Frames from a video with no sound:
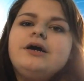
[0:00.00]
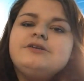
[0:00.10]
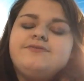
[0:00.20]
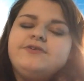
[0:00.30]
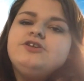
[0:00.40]

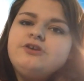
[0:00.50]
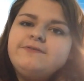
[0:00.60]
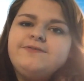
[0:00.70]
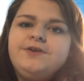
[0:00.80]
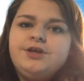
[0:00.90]
To finish
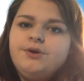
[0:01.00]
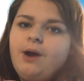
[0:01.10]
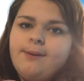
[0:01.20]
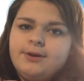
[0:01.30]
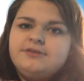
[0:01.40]
off the video,
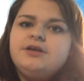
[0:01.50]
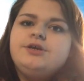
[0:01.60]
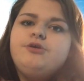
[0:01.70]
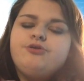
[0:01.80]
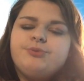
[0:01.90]
I want to
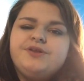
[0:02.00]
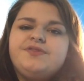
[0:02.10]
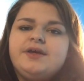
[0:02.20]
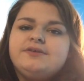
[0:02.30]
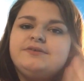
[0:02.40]
tell you three
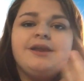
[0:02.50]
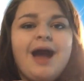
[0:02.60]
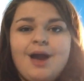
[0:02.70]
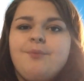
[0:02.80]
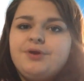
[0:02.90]
things that
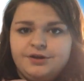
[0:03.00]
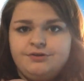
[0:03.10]
I want